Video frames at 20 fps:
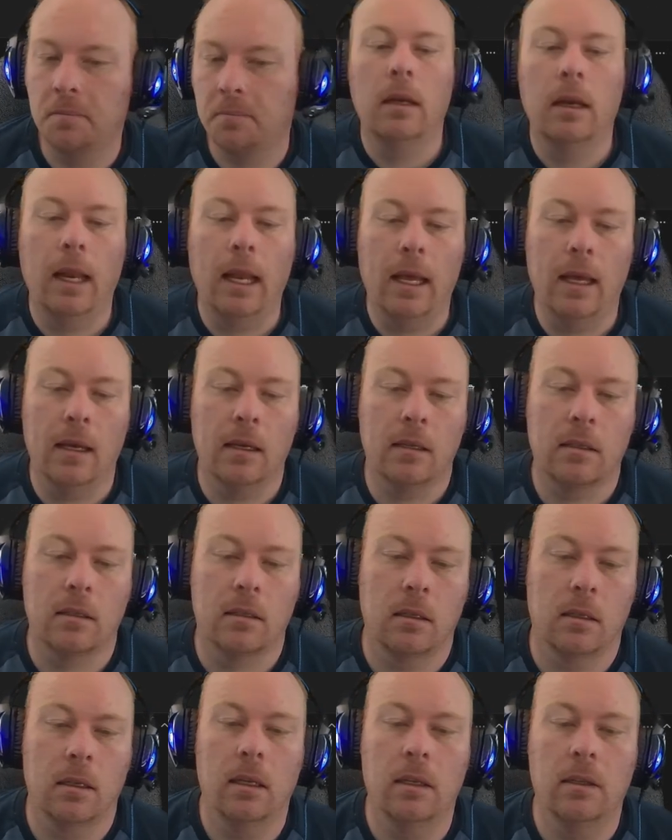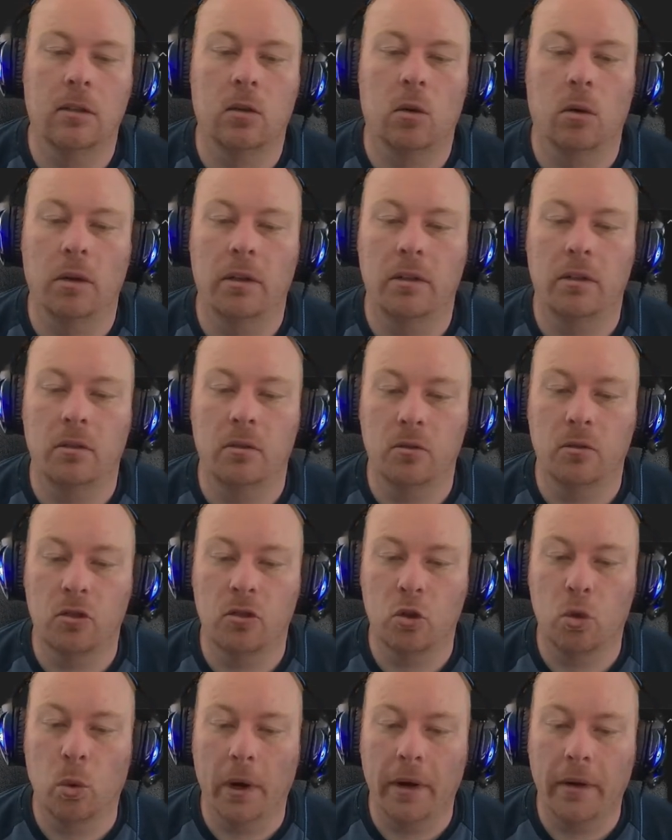Next, it's going to
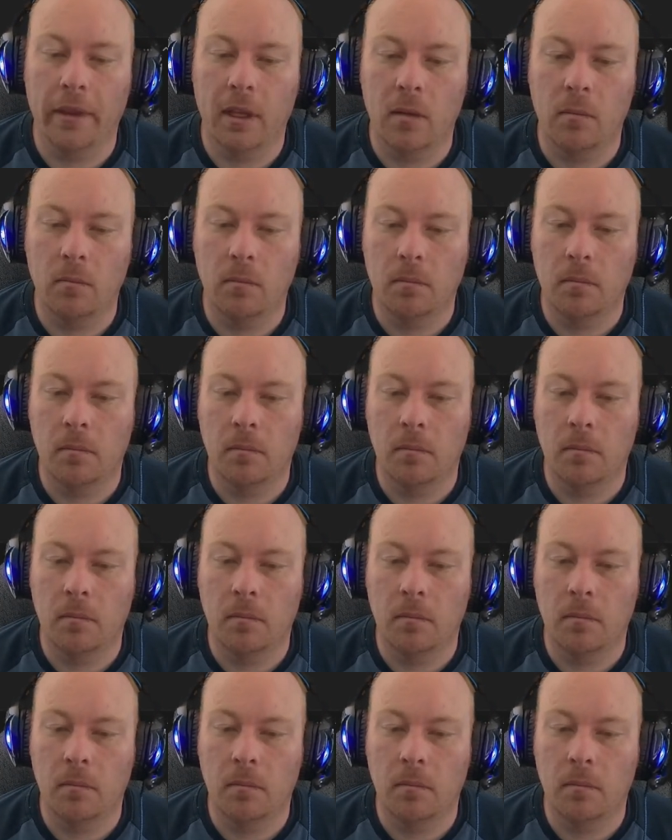square them.